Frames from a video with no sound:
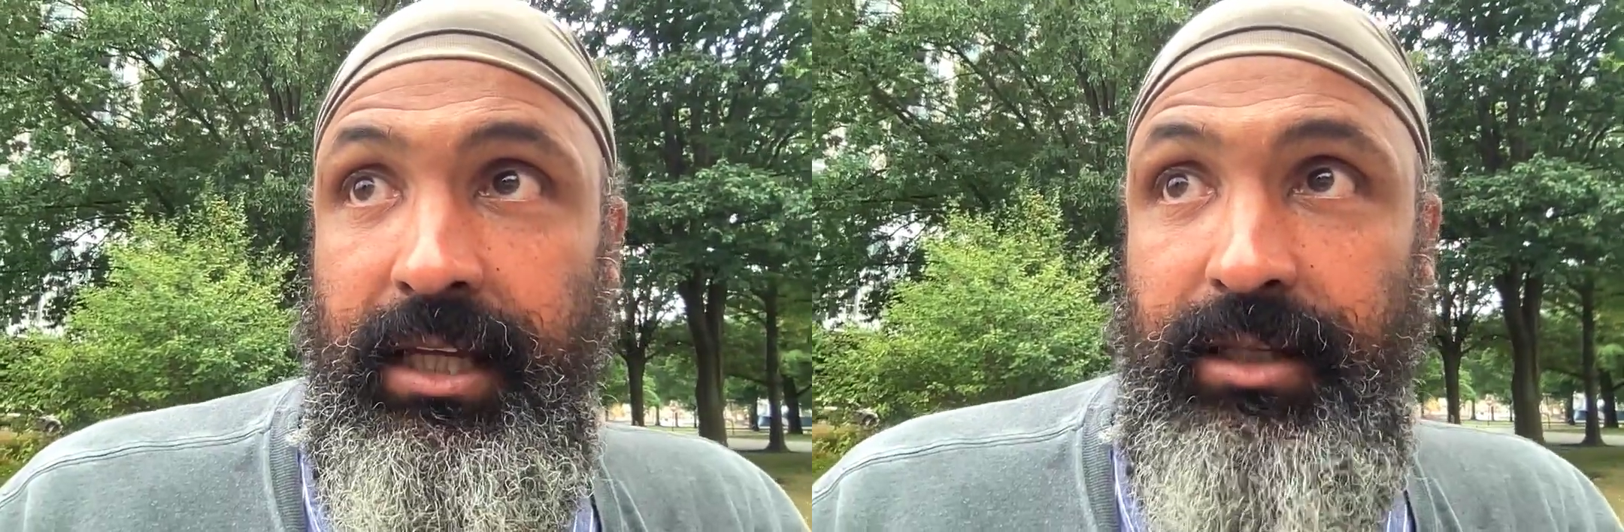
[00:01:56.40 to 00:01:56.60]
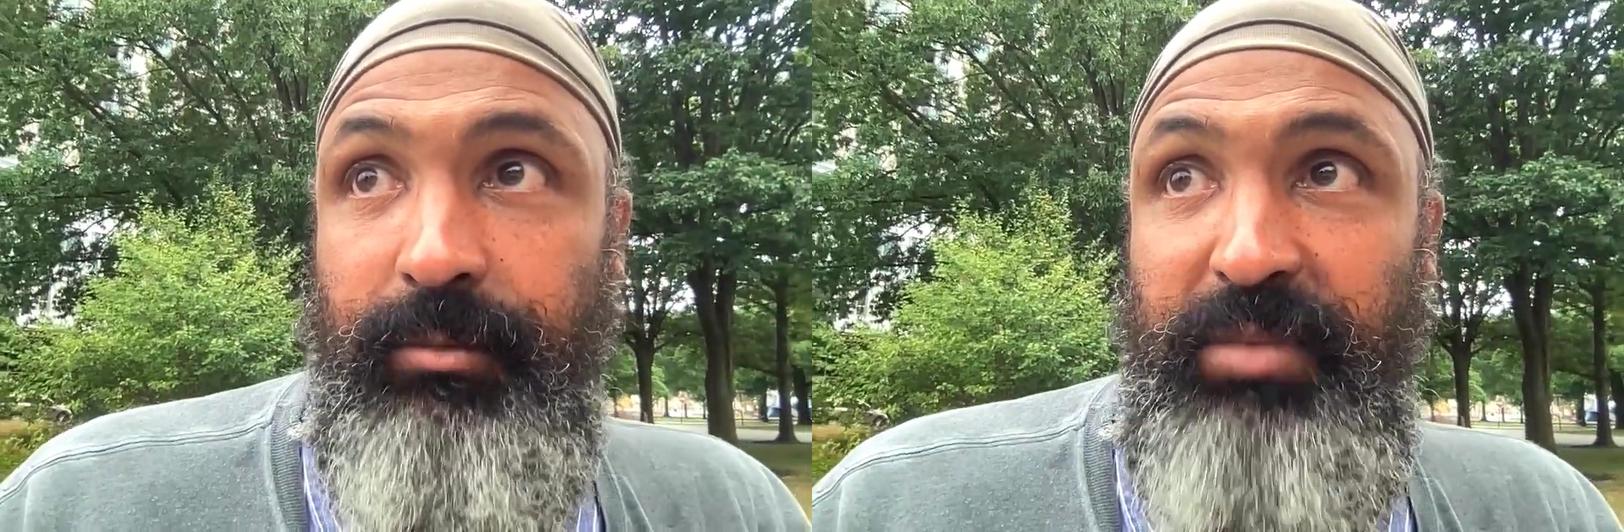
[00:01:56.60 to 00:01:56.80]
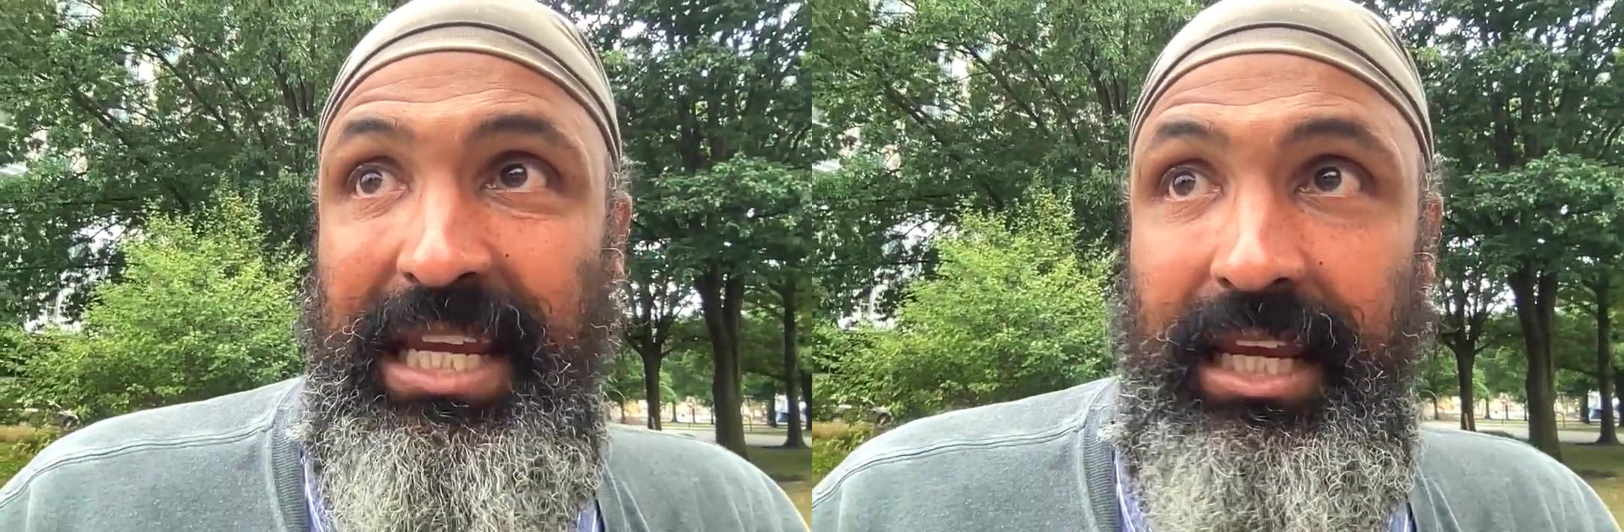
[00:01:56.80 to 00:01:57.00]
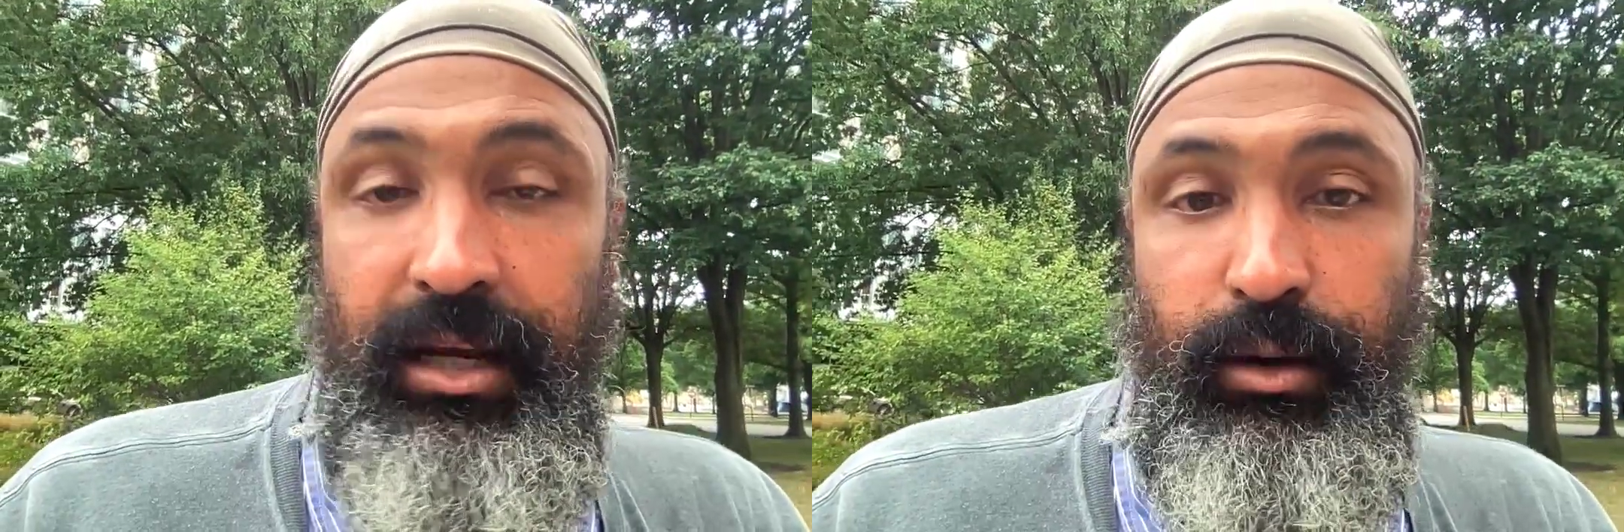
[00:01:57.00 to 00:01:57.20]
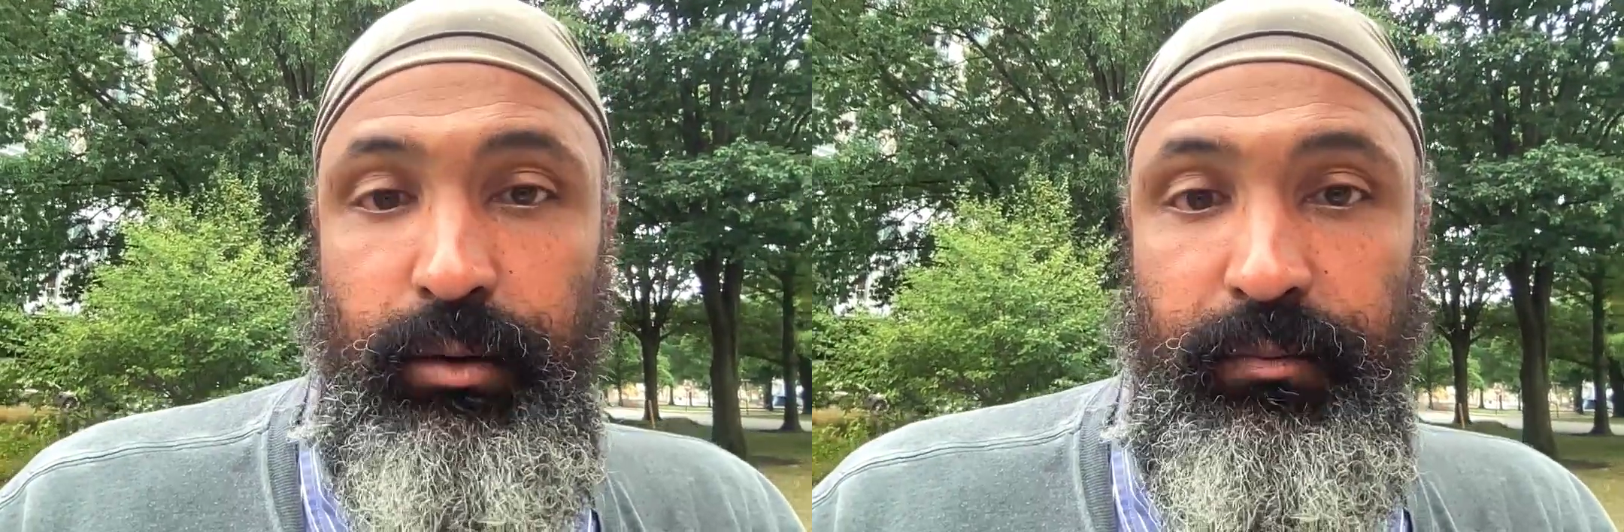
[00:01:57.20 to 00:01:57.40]
to be
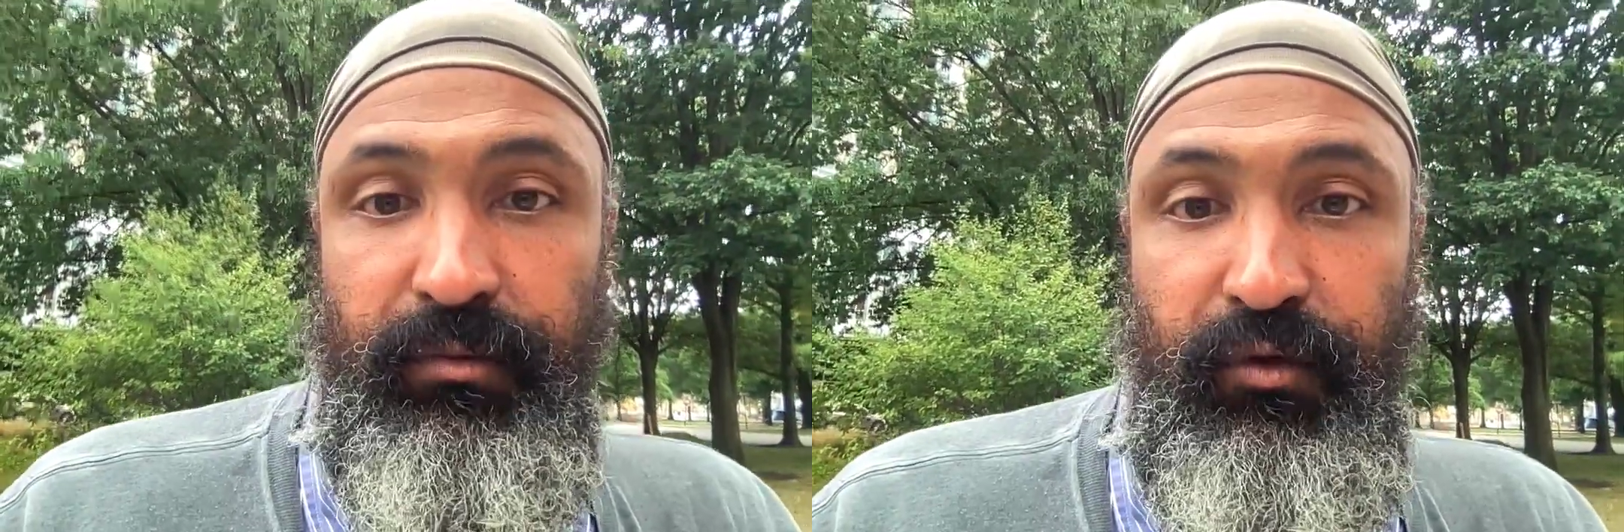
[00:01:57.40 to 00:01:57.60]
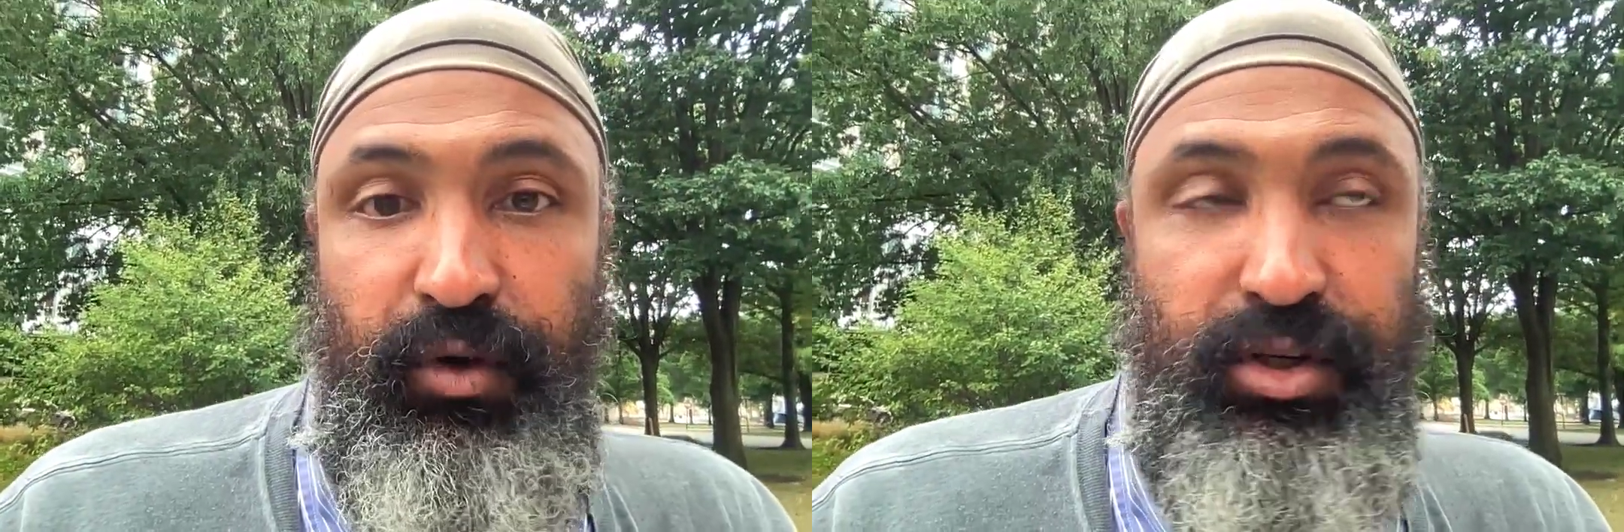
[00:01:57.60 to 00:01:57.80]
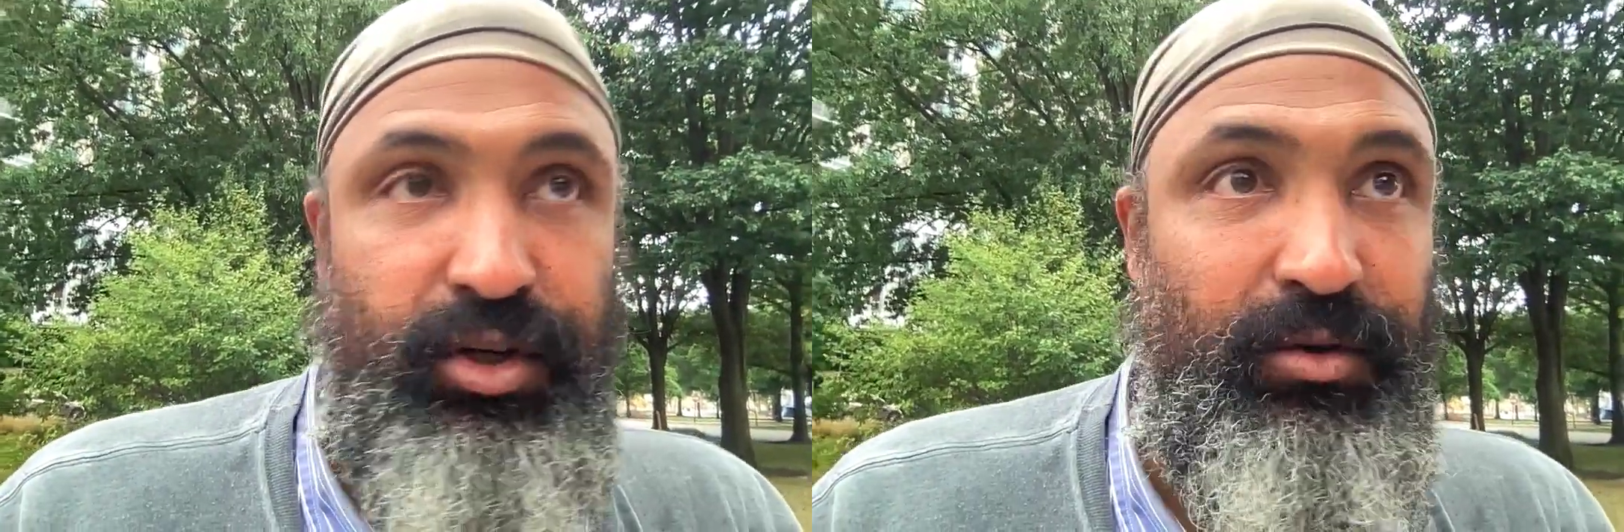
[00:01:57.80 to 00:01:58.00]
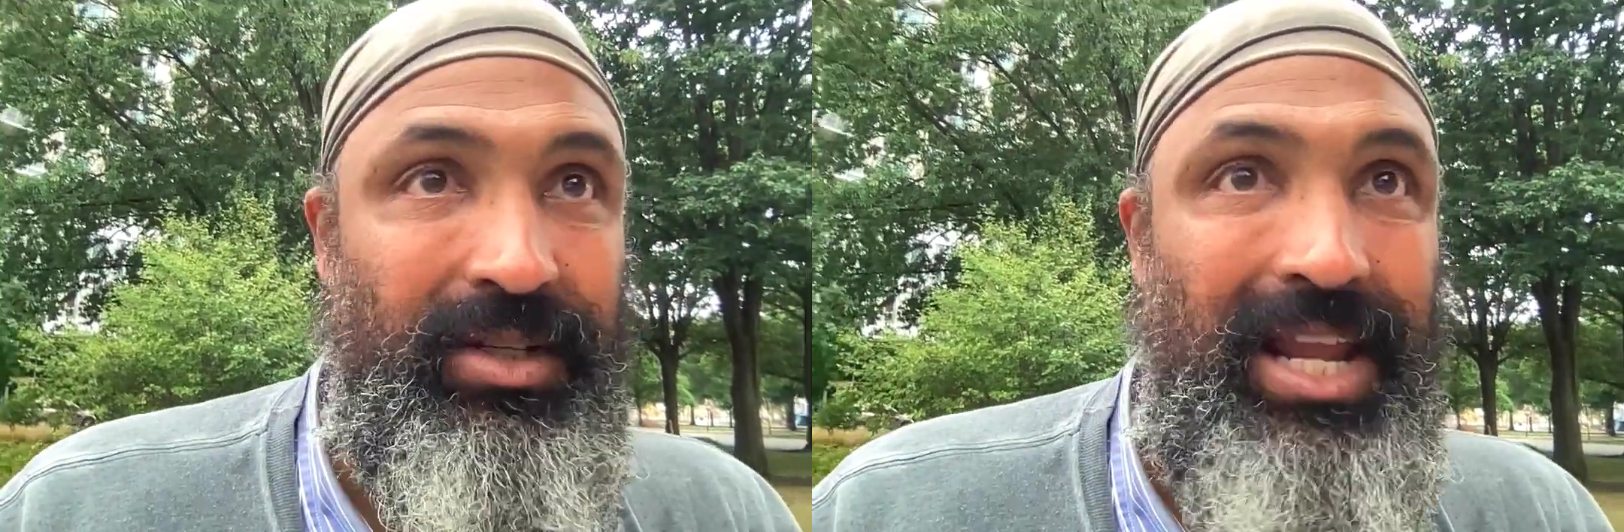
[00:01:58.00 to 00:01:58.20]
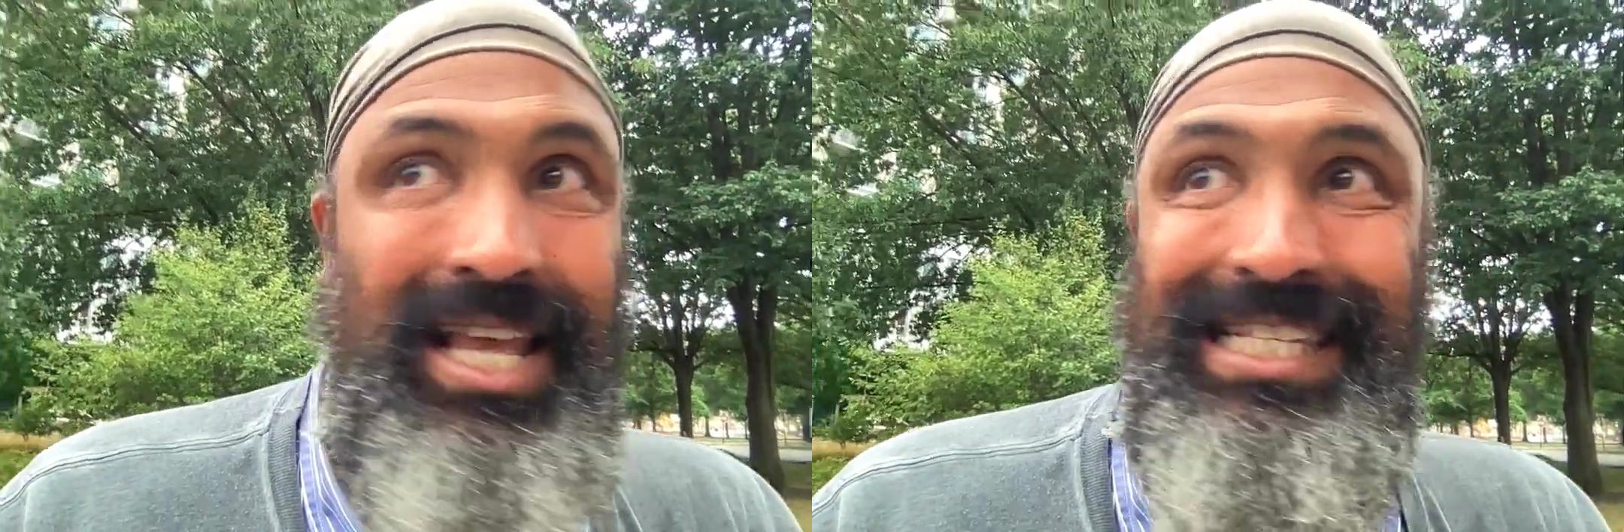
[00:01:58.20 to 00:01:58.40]
here for a certain